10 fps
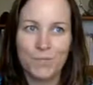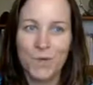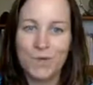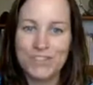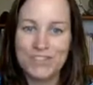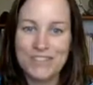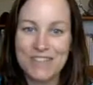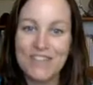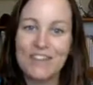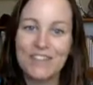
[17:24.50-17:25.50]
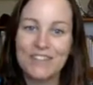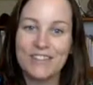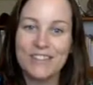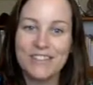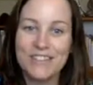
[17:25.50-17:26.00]
would you take off your
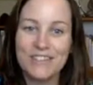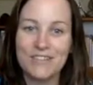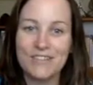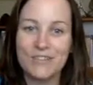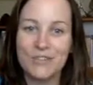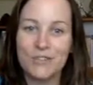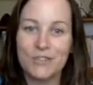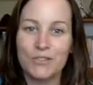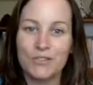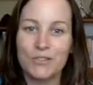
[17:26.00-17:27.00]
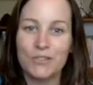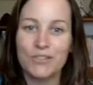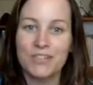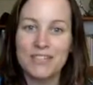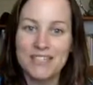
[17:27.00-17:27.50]
list if you
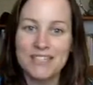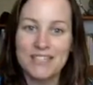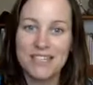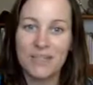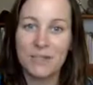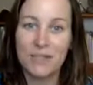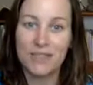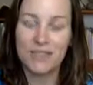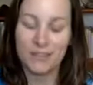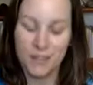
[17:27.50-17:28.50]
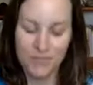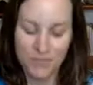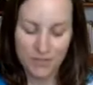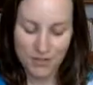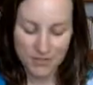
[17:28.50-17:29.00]
needed to take one thing off
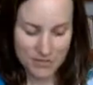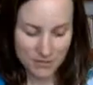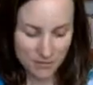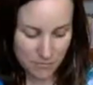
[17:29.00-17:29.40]
of your list?